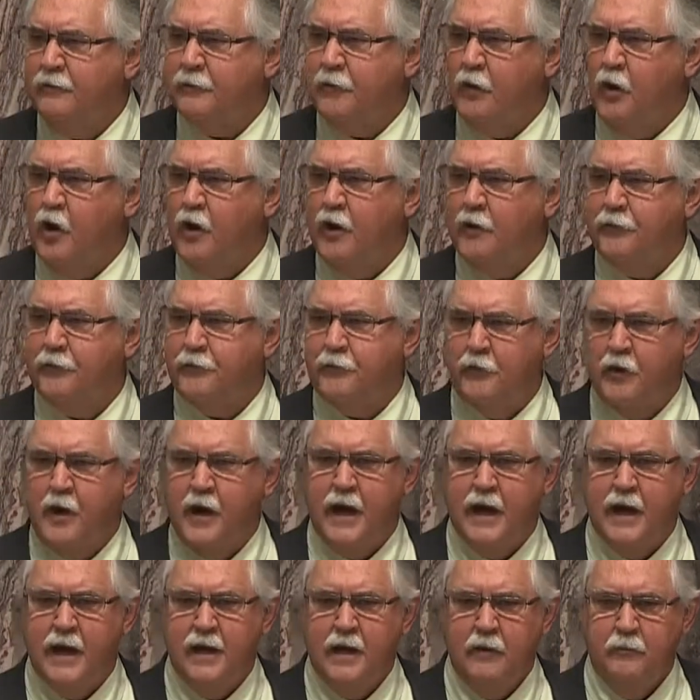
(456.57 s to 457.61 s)
for
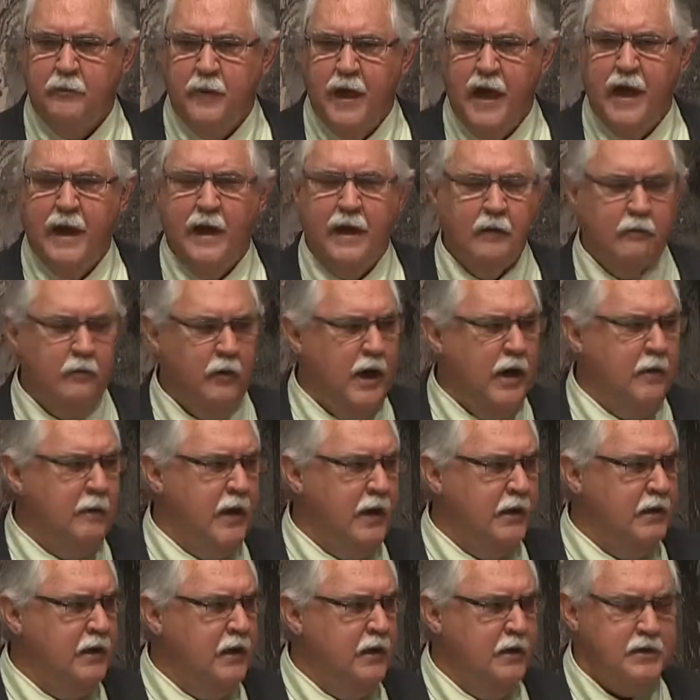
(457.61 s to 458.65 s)
free men and
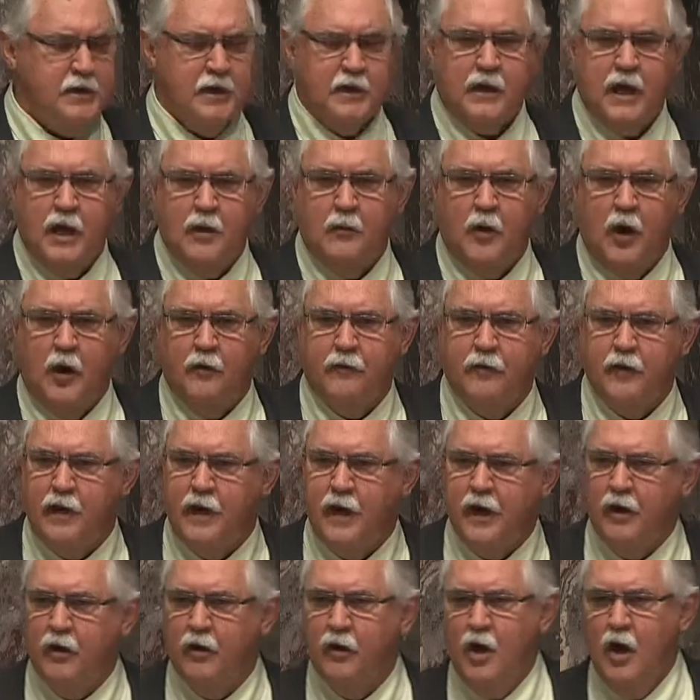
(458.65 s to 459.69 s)
women to come over
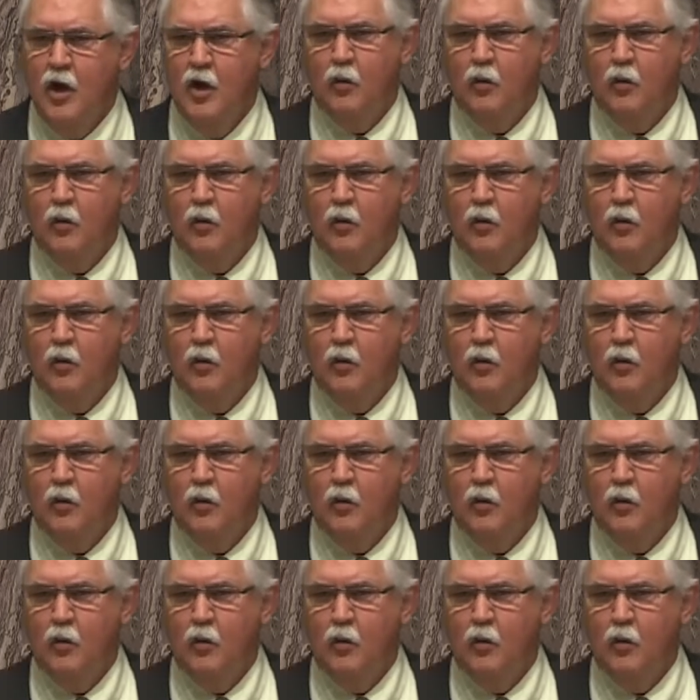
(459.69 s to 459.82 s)
here.